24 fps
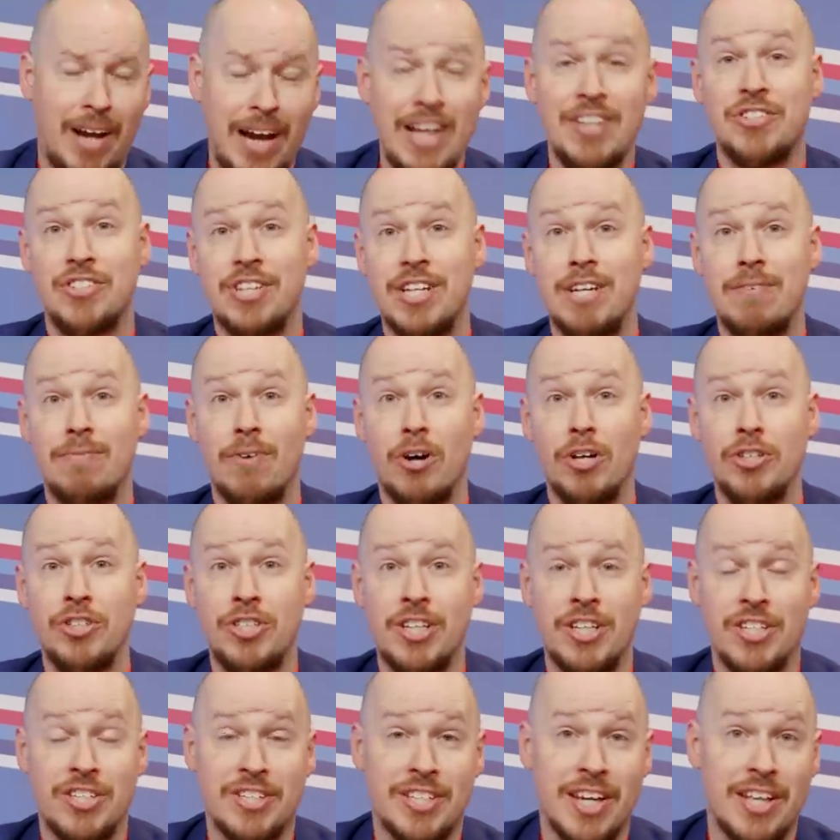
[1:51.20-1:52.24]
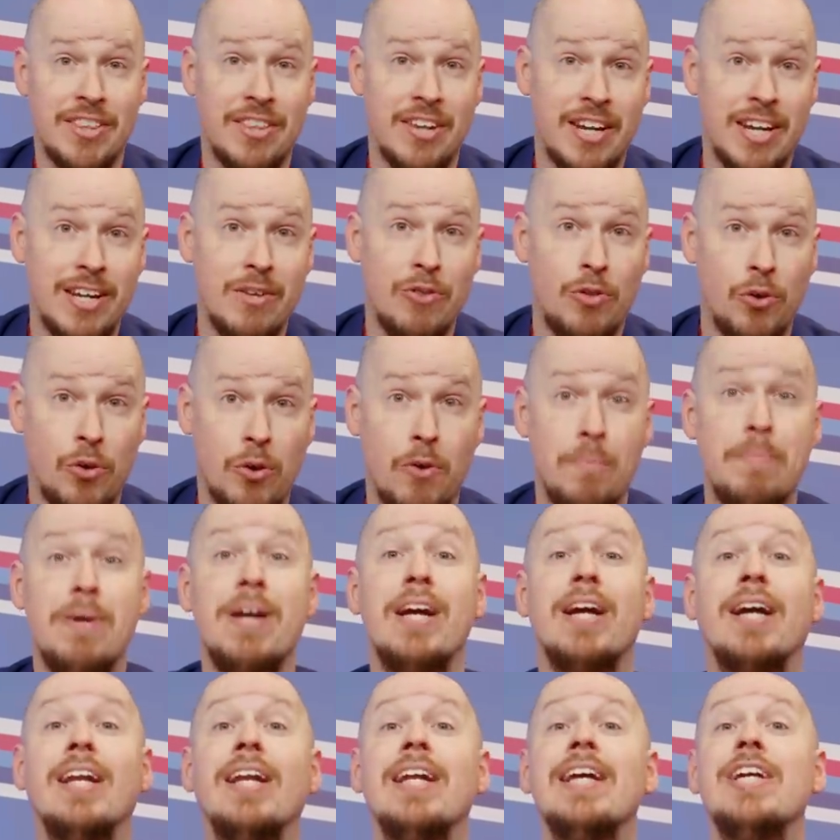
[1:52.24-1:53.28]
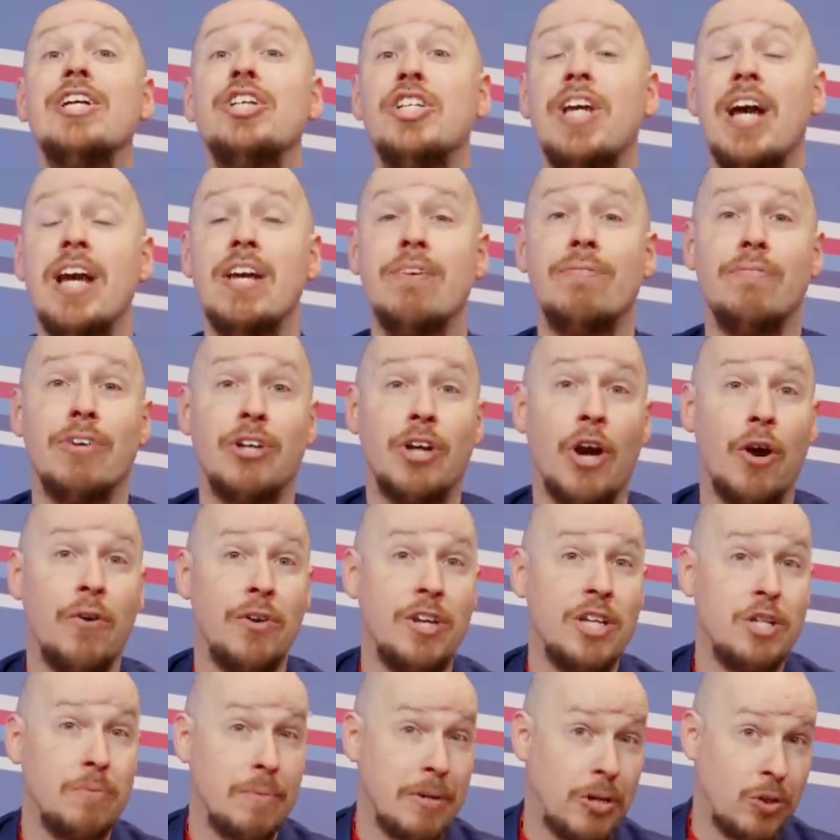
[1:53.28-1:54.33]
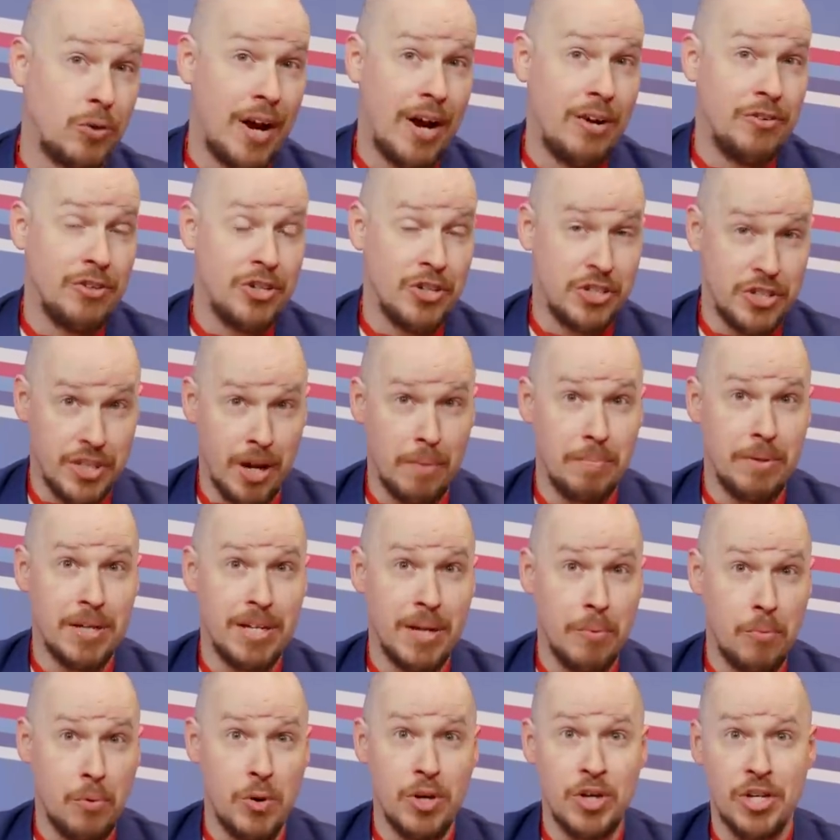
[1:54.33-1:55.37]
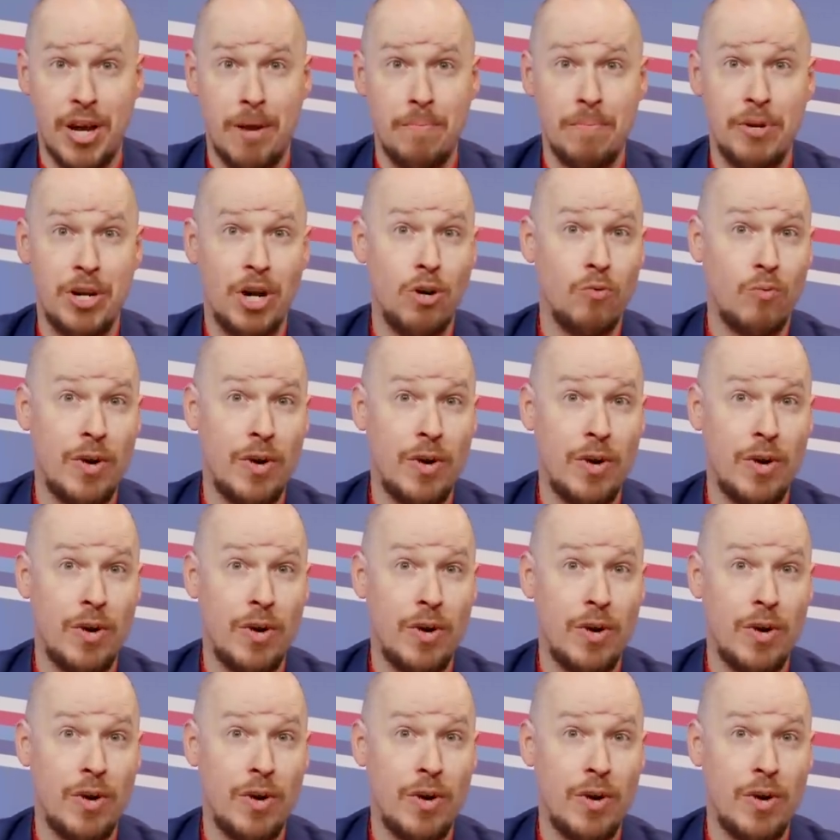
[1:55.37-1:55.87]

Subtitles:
And Steve Austin said that he thought it would be a cliche for Cody to be crowned as WWE champion at